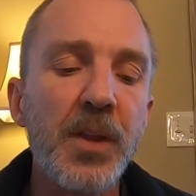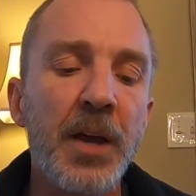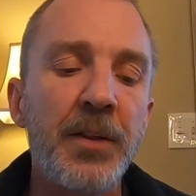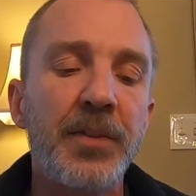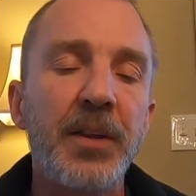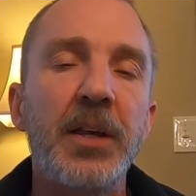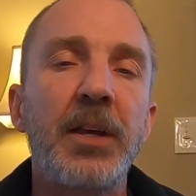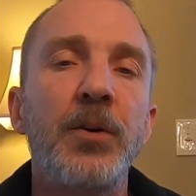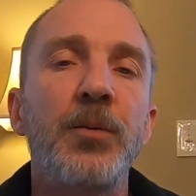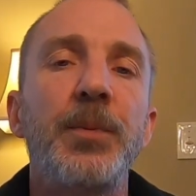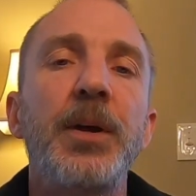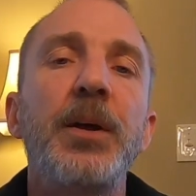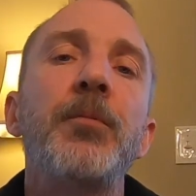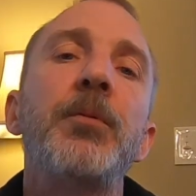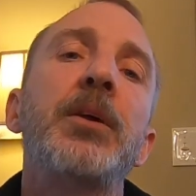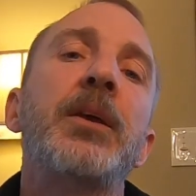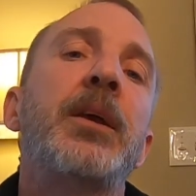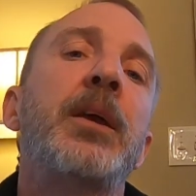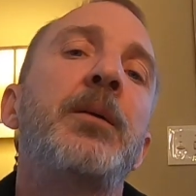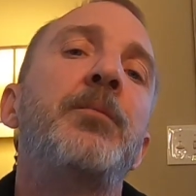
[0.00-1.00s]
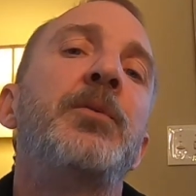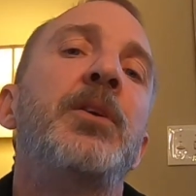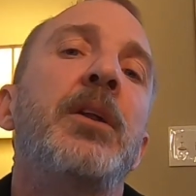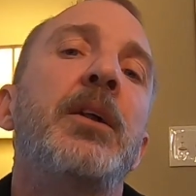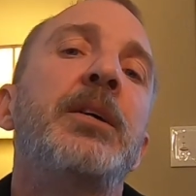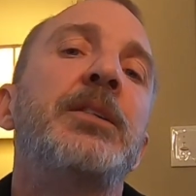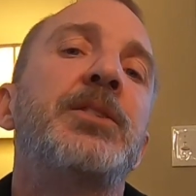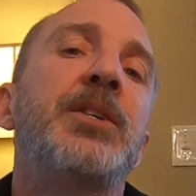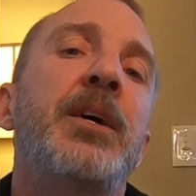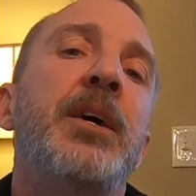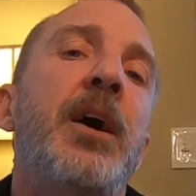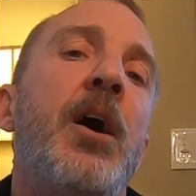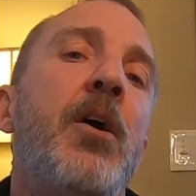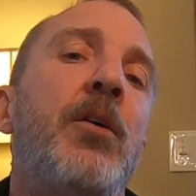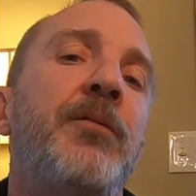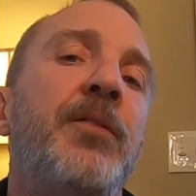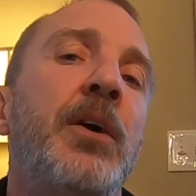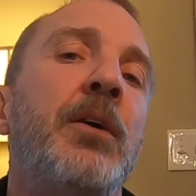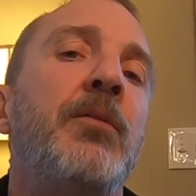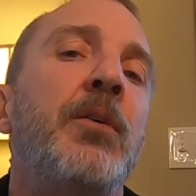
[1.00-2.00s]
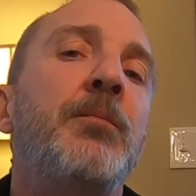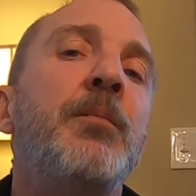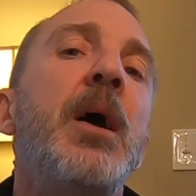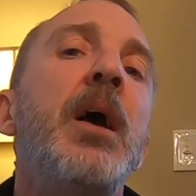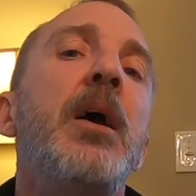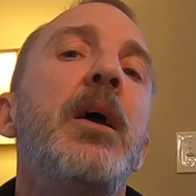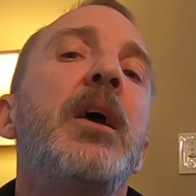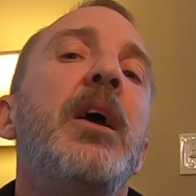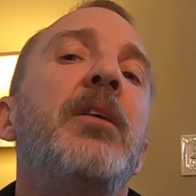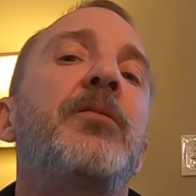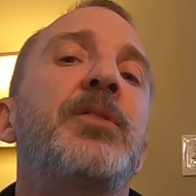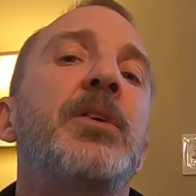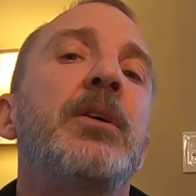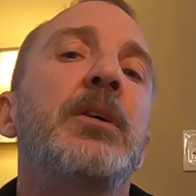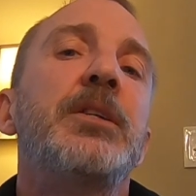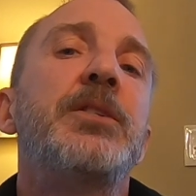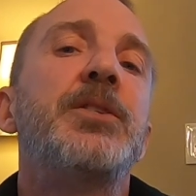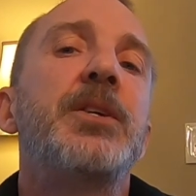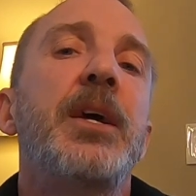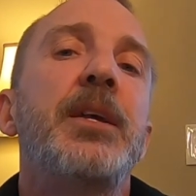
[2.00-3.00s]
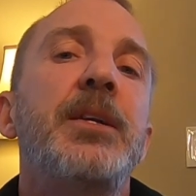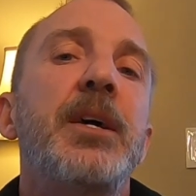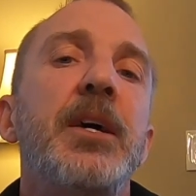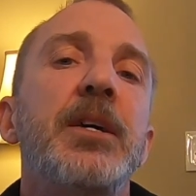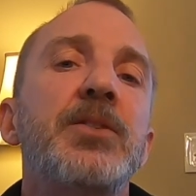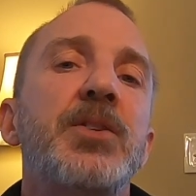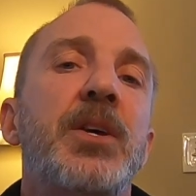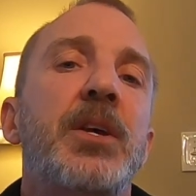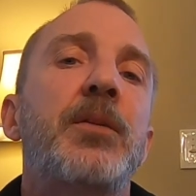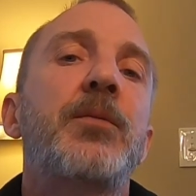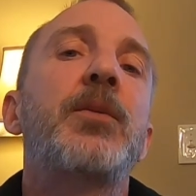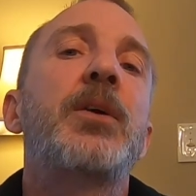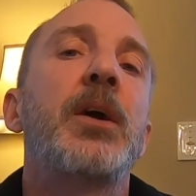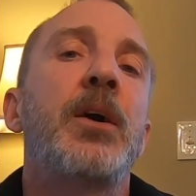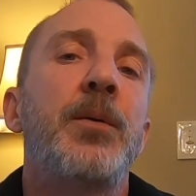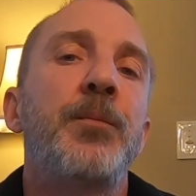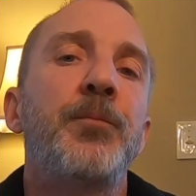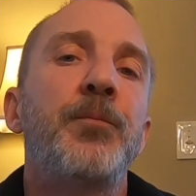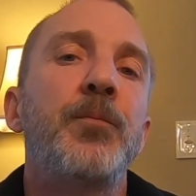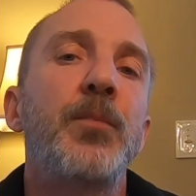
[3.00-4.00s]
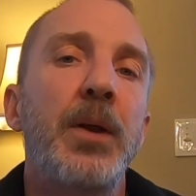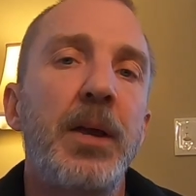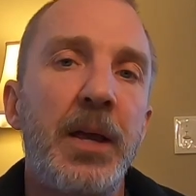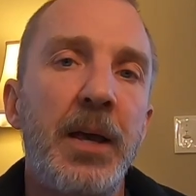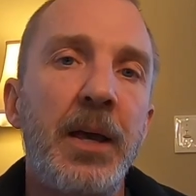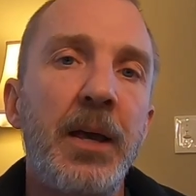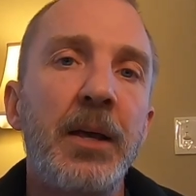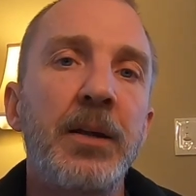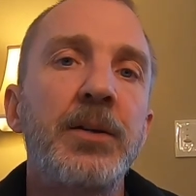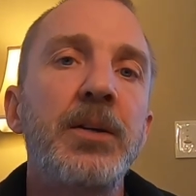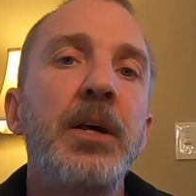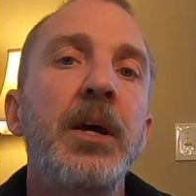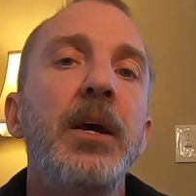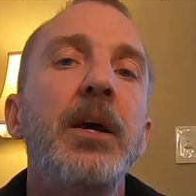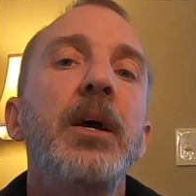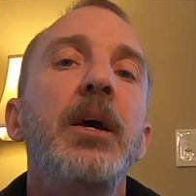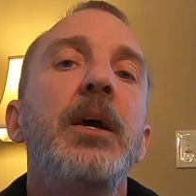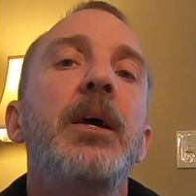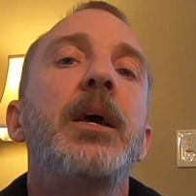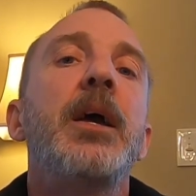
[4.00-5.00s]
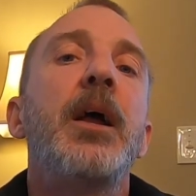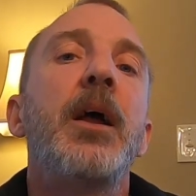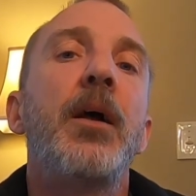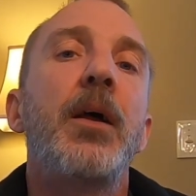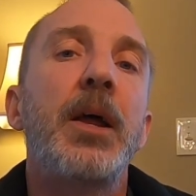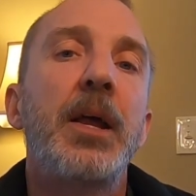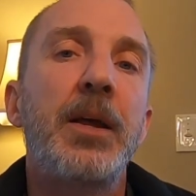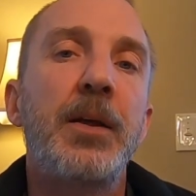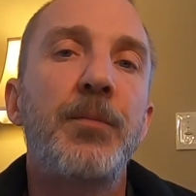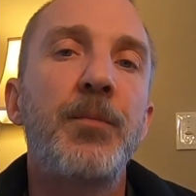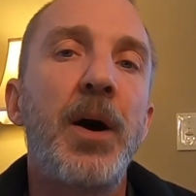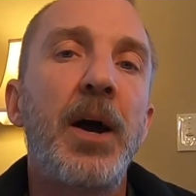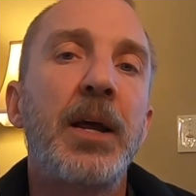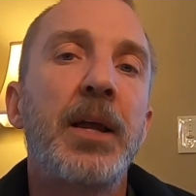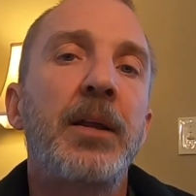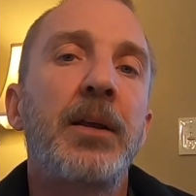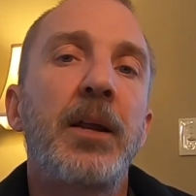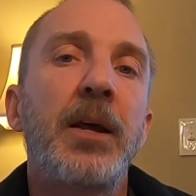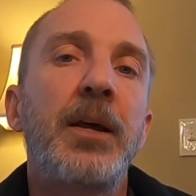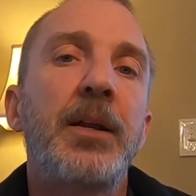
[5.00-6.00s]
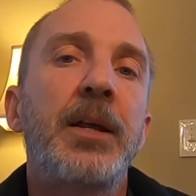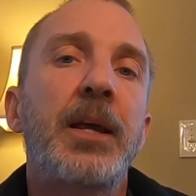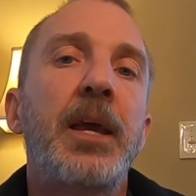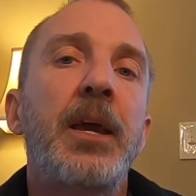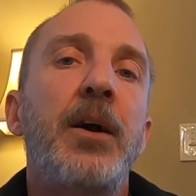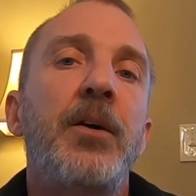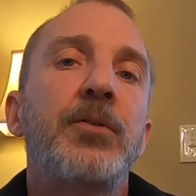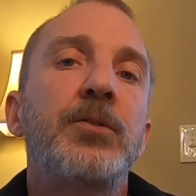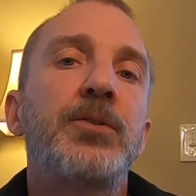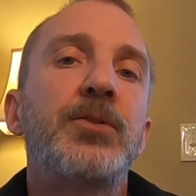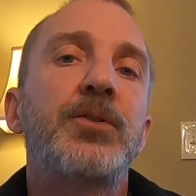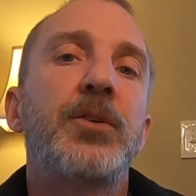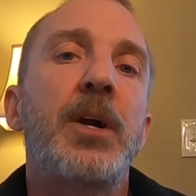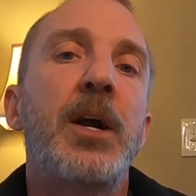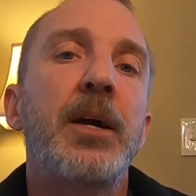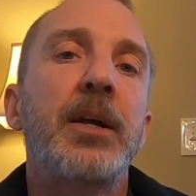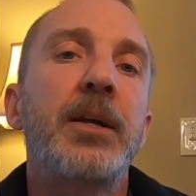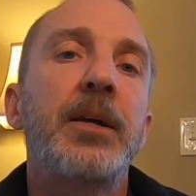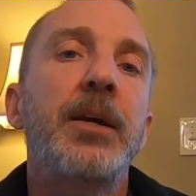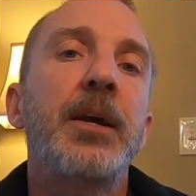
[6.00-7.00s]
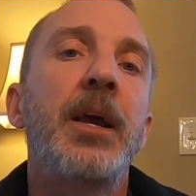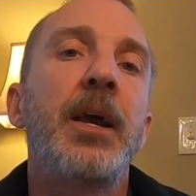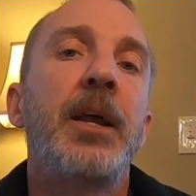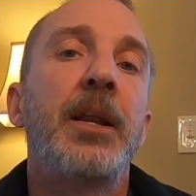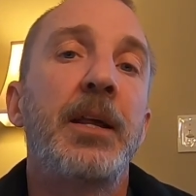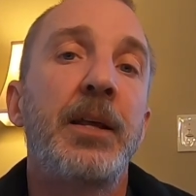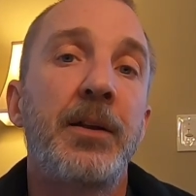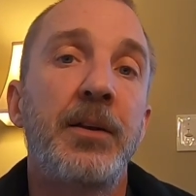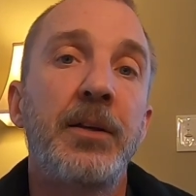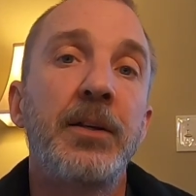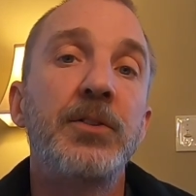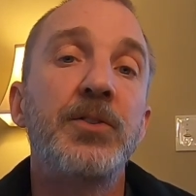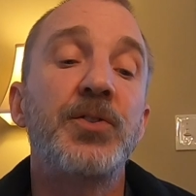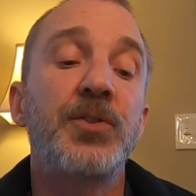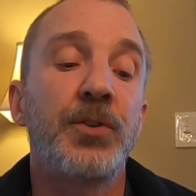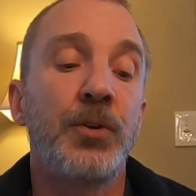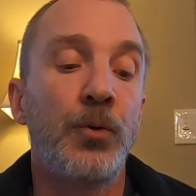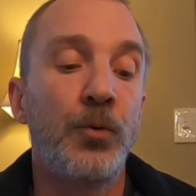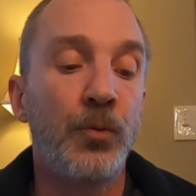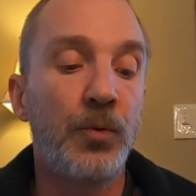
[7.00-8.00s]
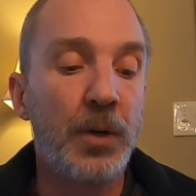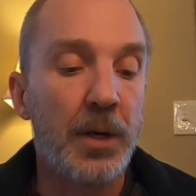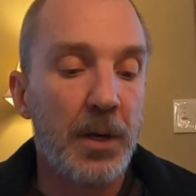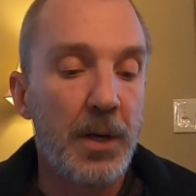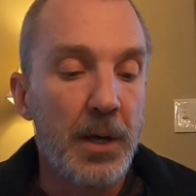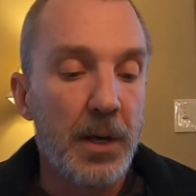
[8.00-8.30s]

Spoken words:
I think he'll be able to keep Dolidze off of him. If Dolidze does come in, he might can land a counter strike and end it soon.